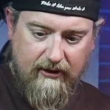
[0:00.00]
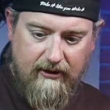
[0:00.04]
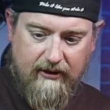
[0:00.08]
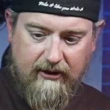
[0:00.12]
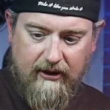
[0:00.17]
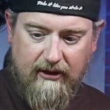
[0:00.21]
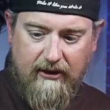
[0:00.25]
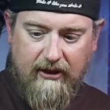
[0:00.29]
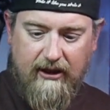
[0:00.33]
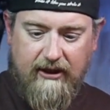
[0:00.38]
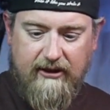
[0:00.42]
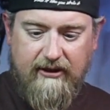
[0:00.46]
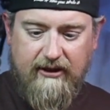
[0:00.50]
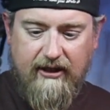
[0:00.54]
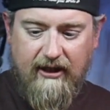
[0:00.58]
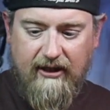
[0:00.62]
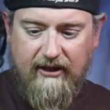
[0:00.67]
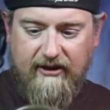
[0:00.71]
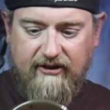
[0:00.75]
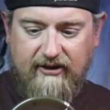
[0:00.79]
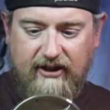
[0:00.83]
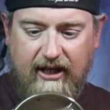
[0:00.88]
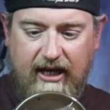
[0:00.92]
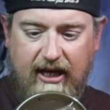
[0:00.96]
The lid
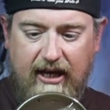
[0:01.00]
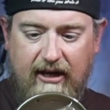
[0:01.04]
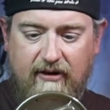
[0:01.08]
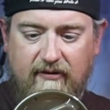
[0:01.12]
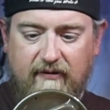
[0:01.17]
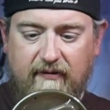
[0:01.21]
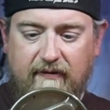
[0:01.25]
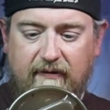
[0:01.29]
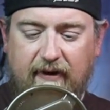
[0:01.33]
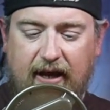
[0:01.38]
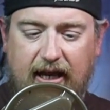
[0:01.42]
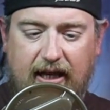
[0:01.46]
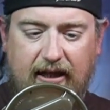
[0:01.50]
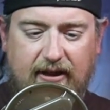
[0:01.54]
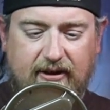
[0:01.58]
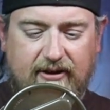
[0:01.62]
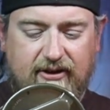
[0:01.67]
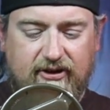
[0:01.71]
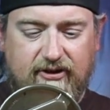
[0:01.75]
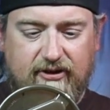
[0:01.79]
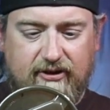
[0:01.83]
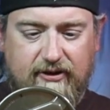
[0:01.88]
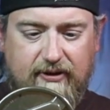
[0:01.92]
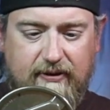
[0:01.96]
does have
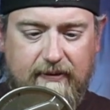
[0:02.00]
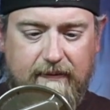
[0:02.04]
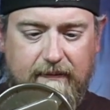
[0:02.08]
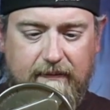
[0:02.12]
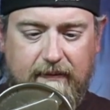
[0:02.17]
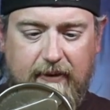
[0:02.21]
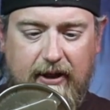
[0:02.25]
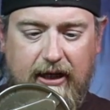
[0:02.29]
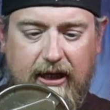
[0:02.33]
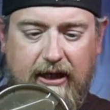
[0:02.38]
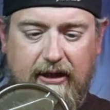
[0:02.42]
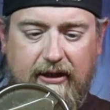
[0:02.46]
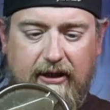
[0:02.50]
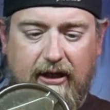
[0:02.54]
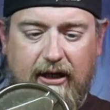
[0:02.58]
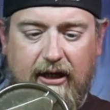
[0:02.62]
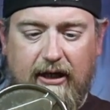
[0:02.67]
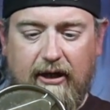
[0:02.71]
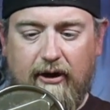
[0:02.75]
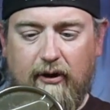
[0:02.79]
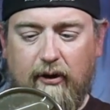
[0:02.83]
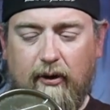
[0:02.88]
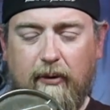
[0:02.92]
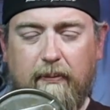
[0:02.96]
vents and
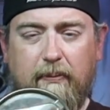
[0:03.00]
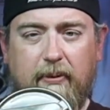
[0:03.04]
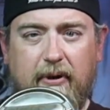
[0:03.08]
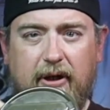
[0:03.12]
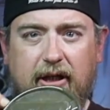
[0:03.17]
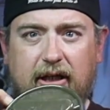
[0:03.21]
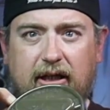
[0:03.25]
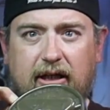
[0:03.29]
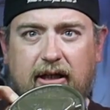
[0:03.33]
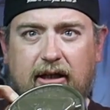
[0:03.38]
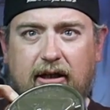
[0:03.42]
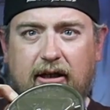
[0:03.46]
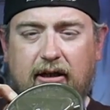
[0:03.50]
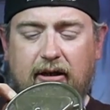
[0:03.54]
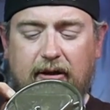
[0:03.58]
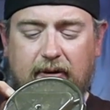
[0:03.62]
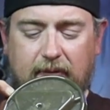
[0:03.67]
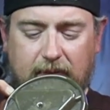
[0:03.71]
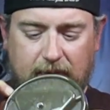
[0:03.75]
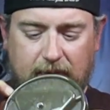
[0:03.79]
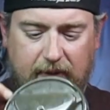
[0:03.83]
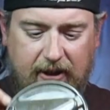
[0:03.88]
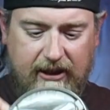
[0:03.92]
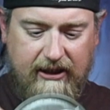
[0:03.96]
an opening here,
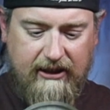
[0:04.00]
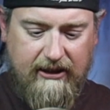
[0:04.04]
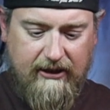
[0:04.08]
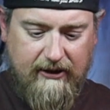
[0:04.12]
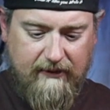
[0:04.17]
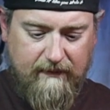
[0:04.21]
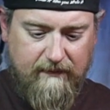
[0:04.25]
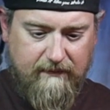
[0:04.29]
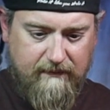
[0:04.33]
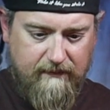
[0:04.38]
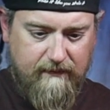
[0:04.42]
like a